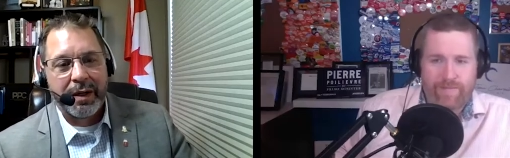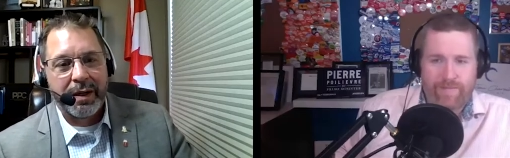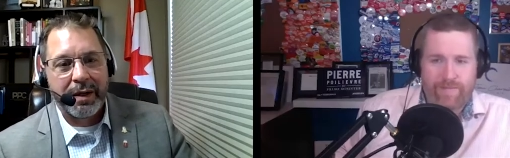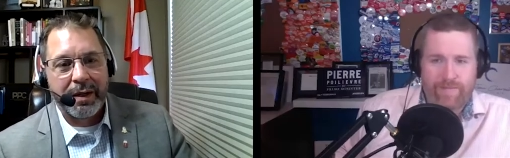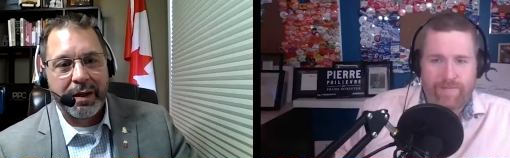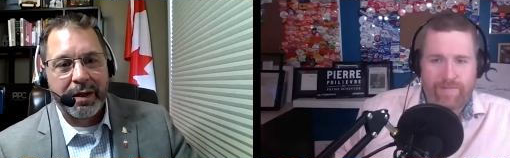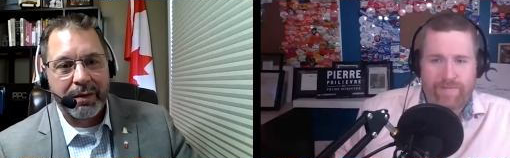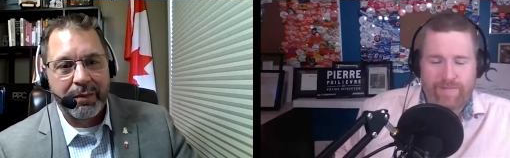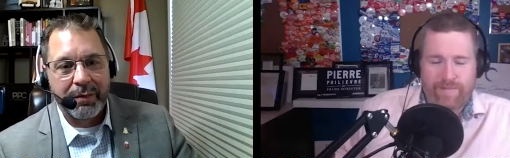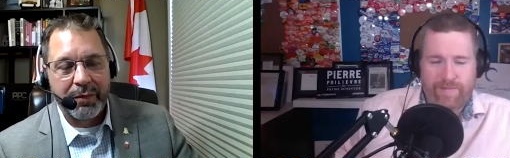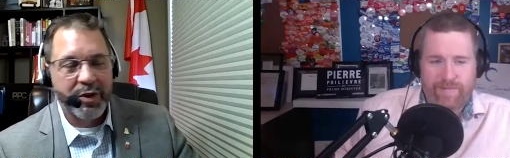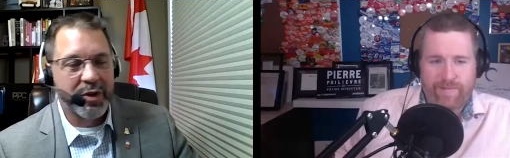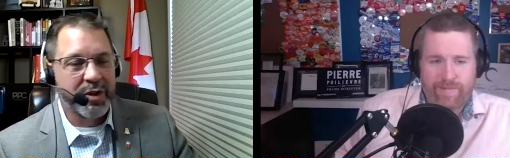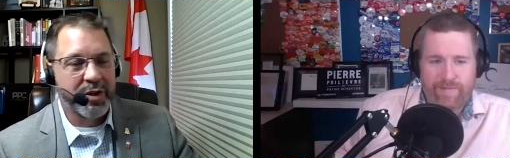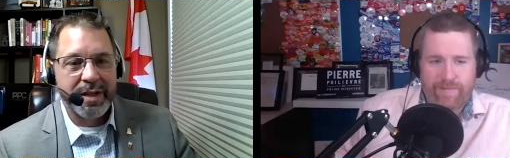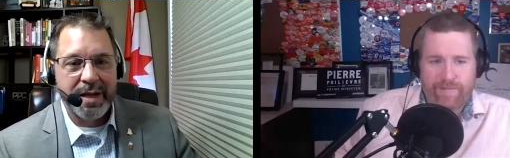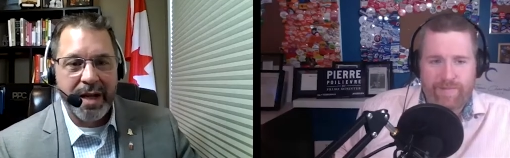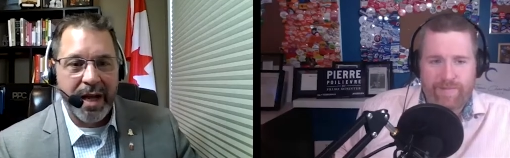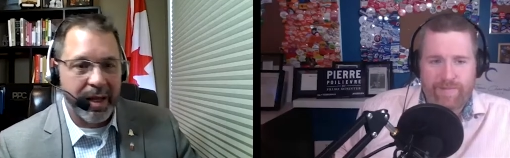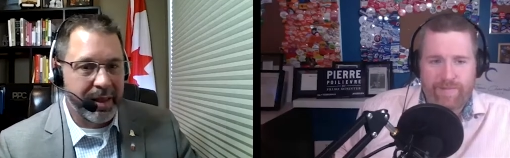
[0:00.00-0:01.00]

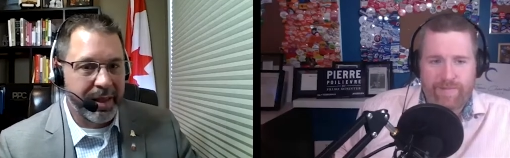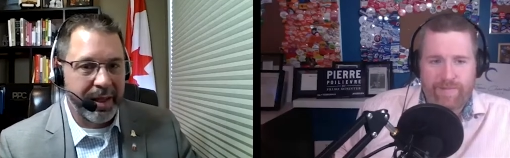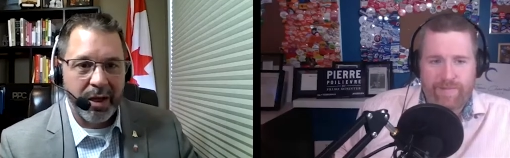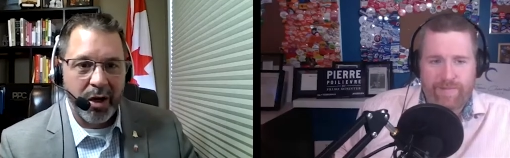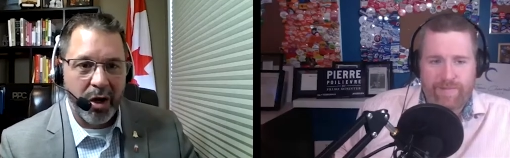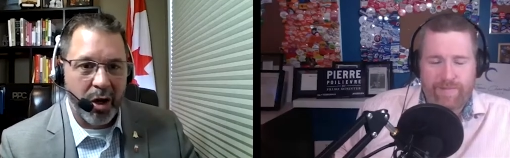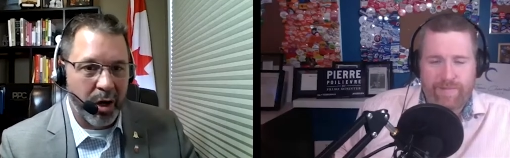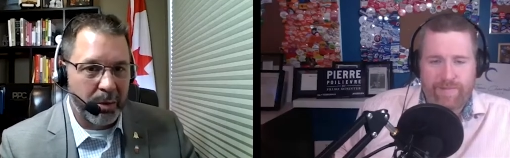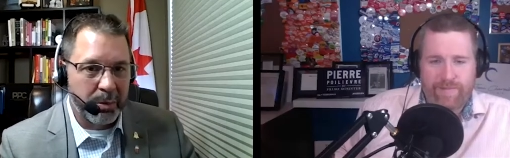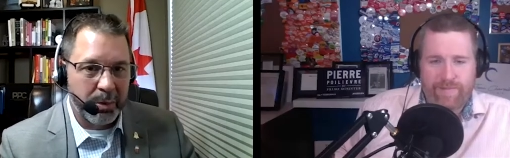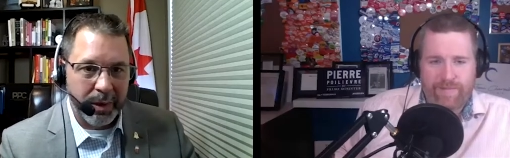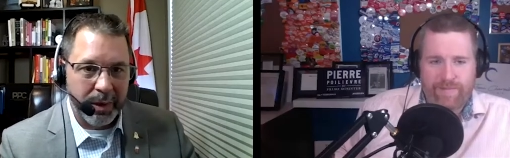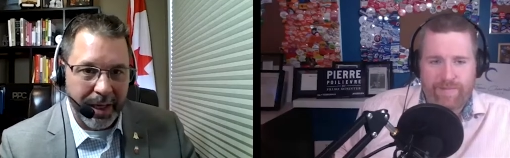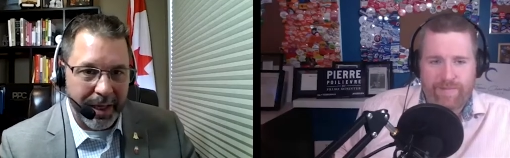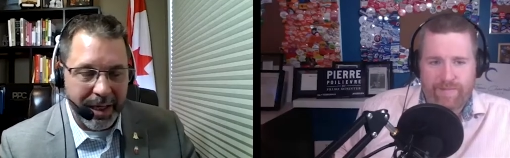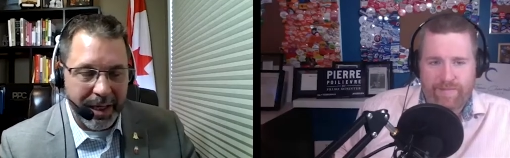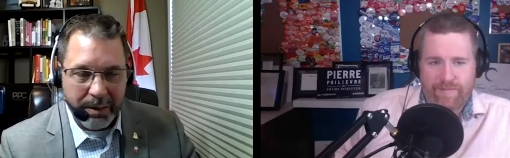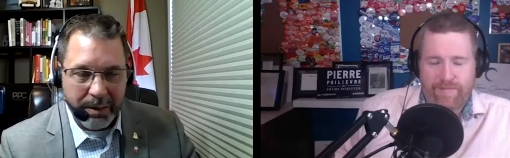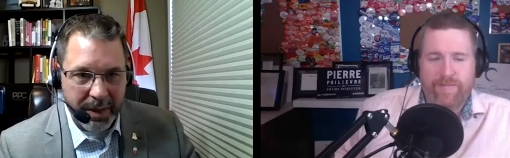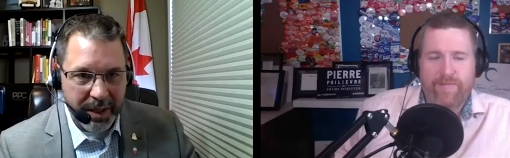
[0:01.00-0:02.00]
Speaker 1: There's nothing
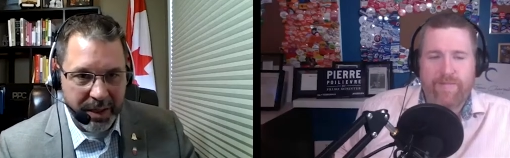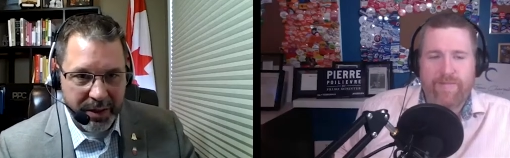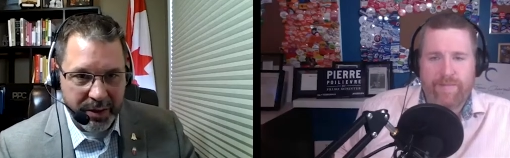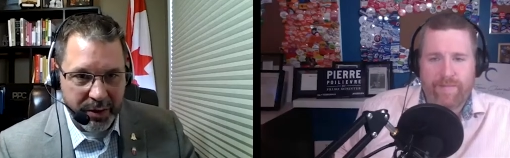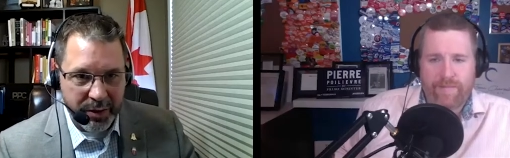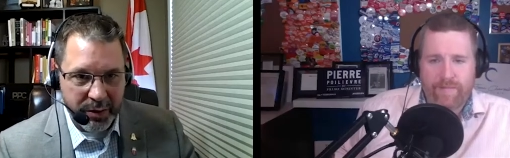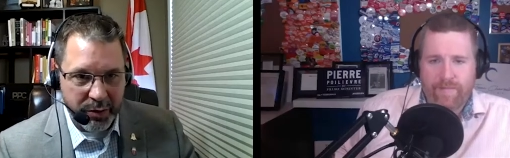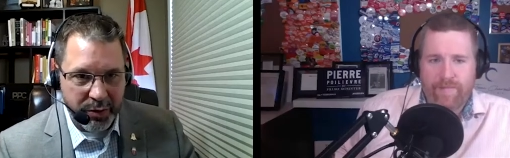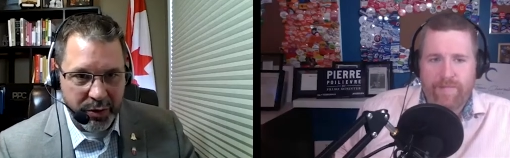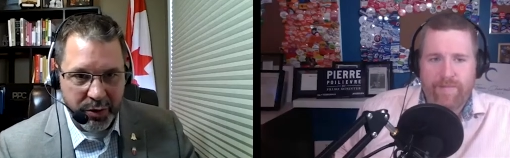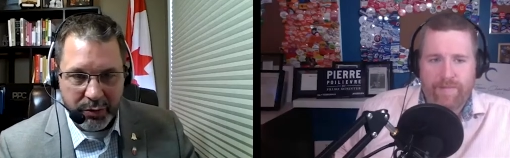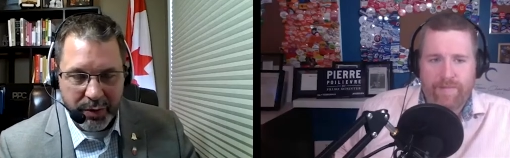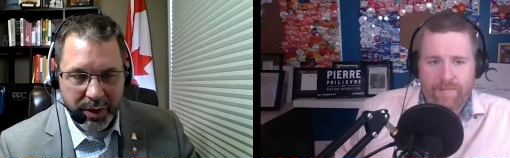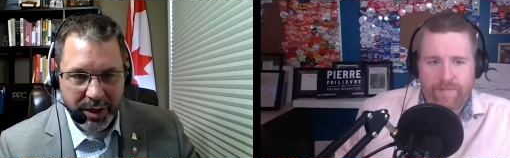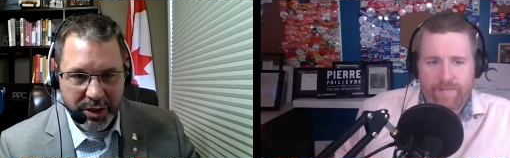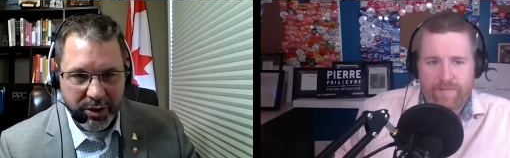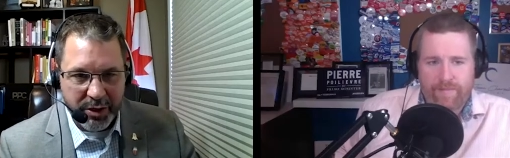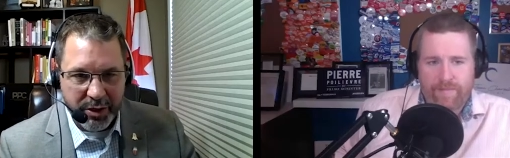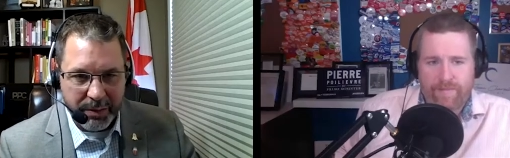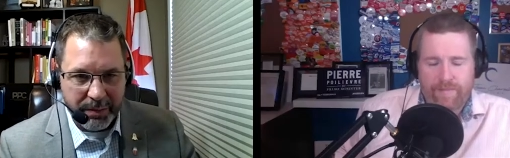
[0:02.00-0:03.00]
obligating me to
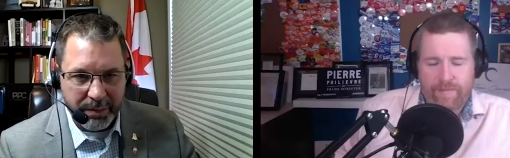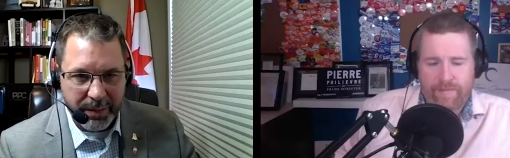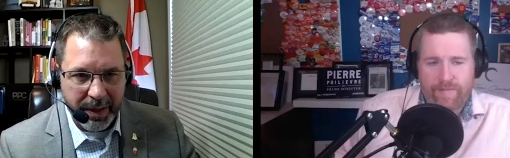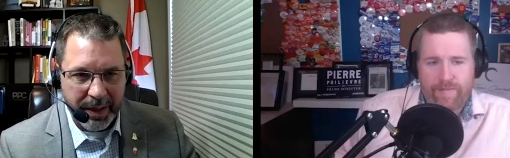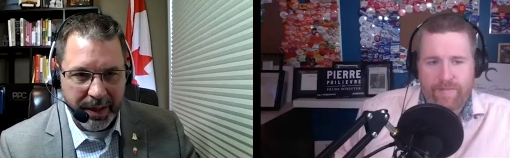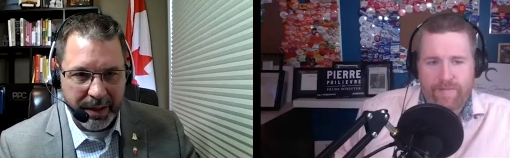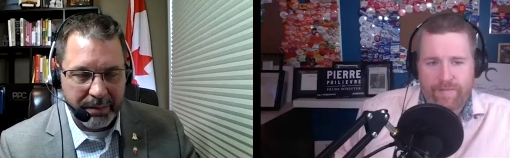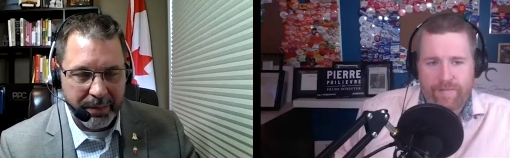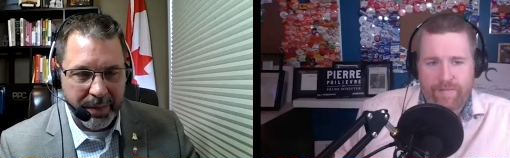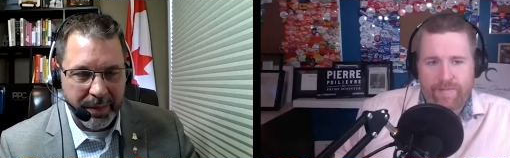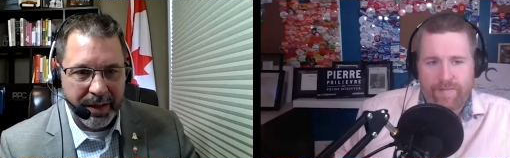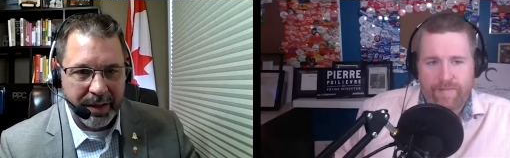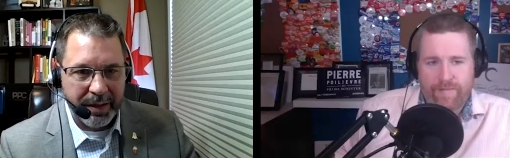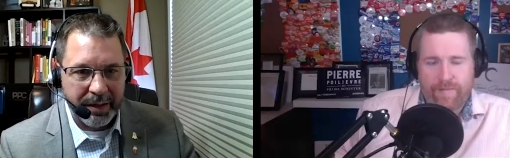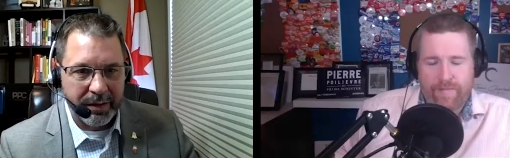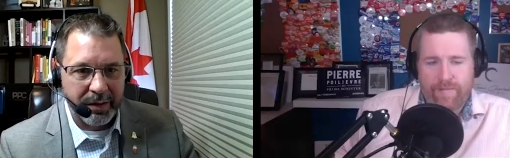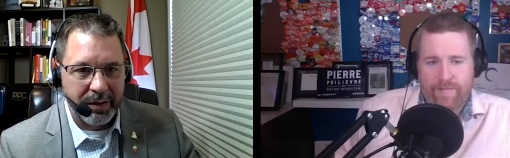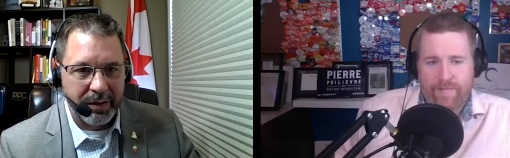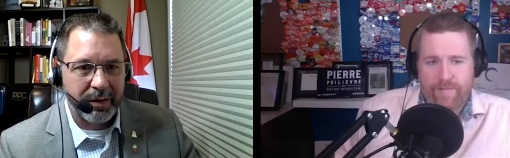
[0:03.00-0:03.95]
register my